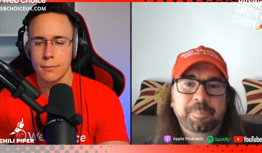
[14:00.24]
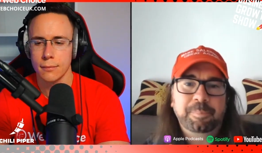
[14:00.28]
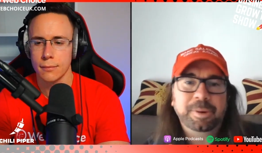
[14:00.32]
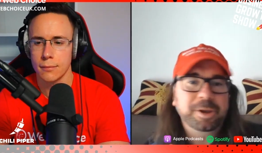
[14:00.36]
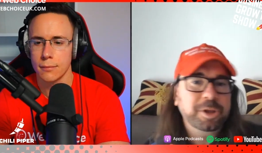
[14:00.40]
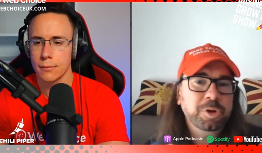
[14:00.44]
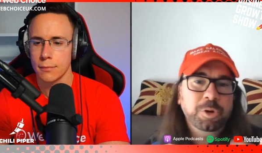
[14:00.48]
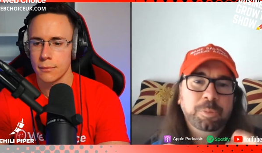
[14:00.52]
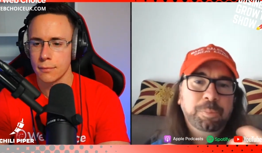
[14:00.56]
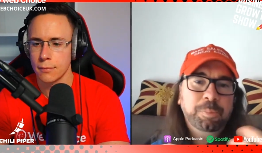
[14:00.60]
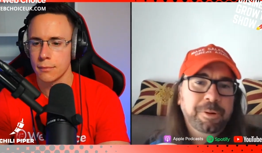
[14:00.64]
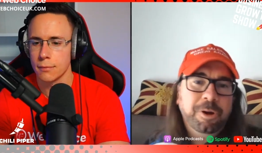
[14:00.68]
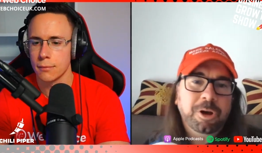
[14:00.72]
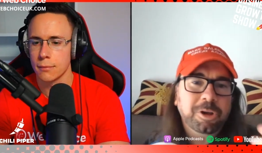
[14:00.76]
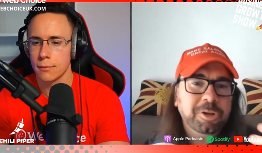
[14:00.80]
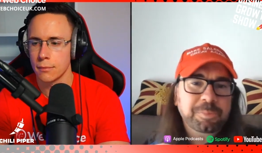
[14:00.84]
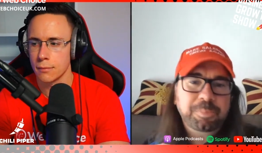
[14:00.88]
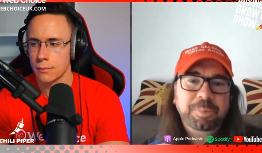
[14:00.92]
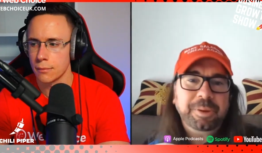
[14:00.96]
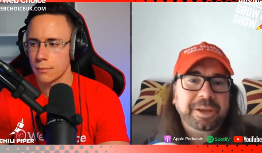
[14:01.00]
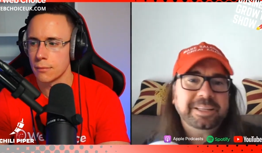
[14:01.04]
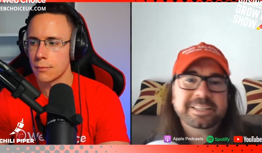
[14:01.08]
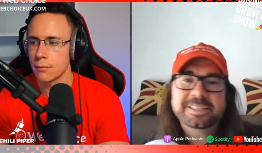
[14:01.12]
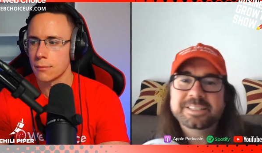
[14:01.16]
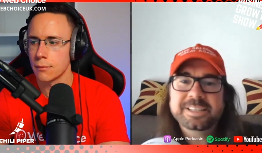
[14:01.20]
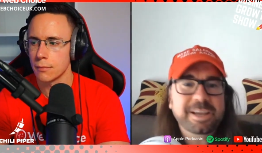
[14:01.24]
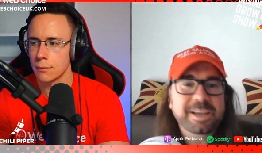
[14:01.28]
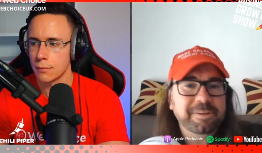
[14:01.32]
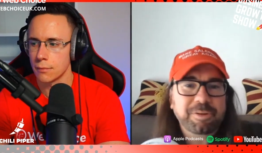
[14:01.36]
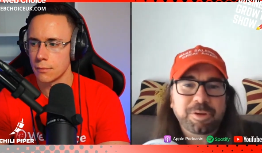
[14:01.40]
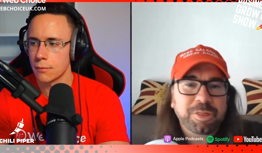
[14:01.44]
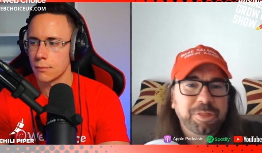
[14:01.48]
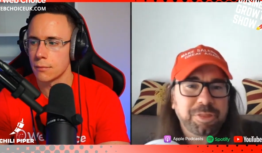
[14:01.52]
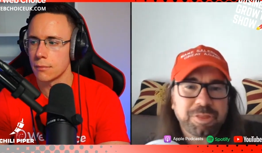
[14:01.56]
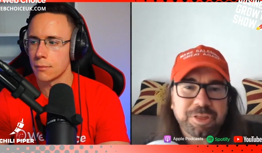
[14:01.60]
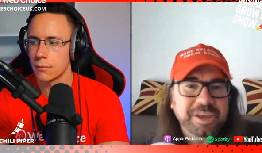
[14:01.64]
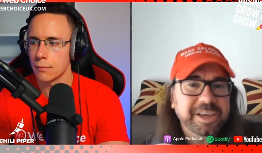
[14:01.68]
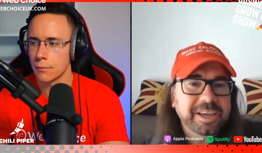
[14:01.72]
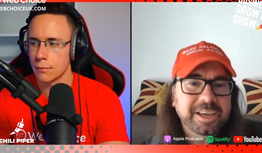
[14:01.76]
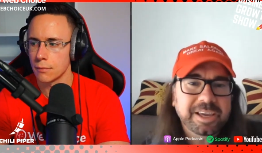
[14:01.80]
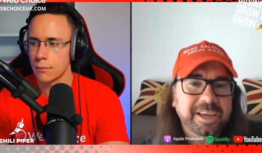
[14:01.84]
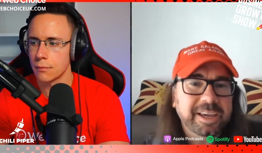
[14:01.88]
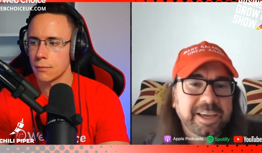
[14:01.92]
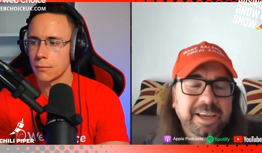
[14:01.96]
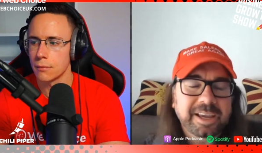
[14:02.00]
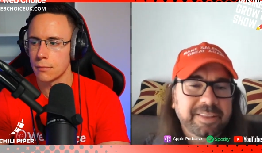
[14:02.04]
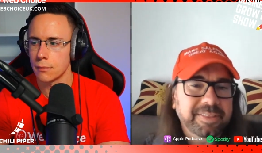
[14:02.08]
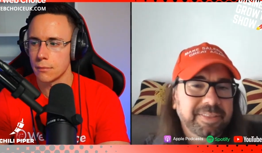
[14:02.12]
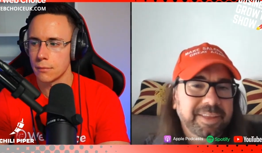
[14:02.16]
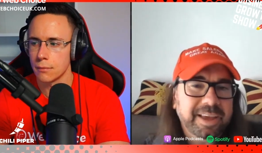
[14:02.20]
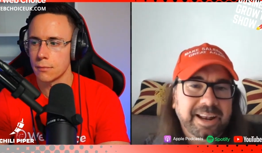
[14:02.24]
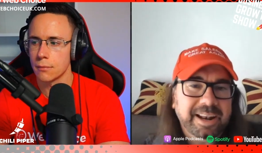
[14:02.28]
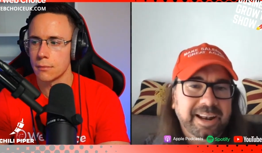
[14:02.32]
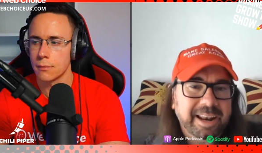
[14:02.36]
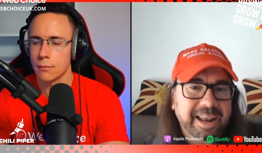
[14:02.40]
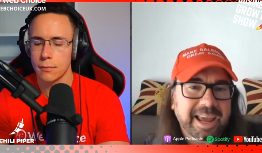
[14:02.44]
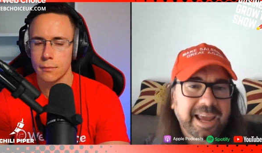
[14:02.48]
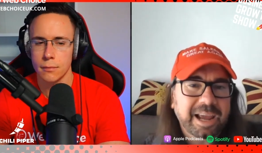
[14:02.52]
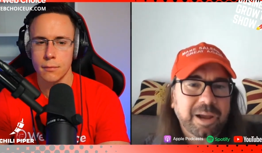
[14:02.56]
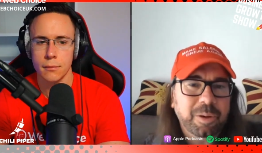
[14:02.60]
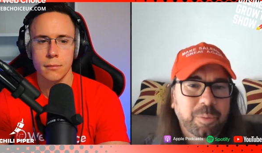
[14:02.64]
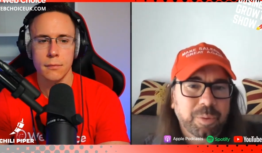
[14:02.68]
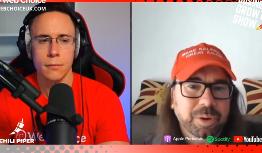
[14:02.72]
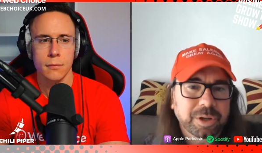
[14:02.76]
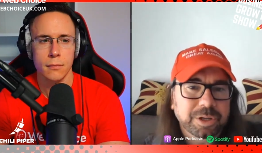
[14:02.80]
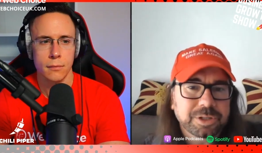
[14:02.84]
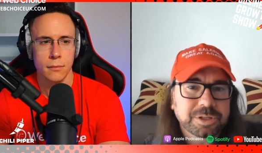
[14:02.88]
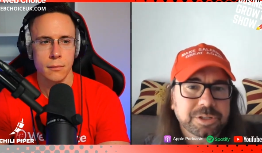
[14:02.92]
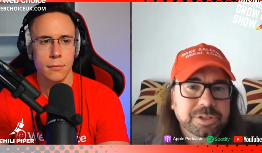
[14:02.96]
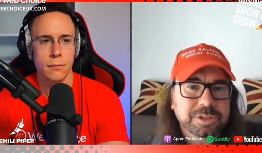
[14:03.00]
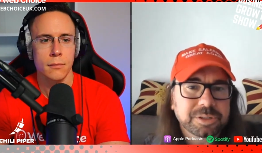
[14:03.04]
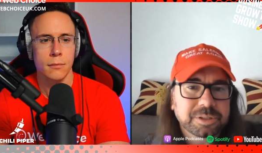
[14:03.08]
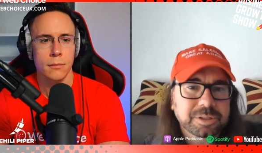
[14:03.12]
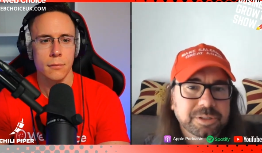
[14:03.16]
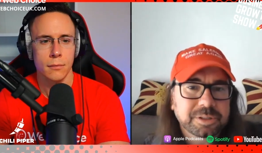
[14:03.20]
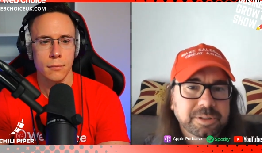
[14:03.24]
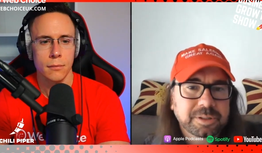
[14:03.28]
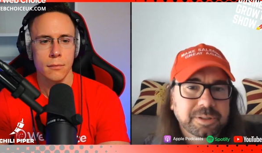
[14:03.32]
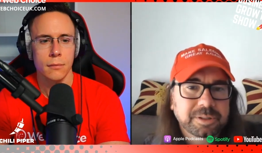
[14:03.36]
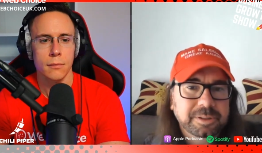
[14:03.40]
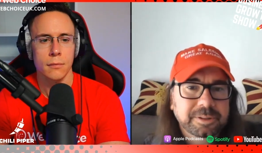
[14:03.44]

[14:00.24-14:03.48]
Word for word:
Speaker 1: But your prospect's never thinking in that language.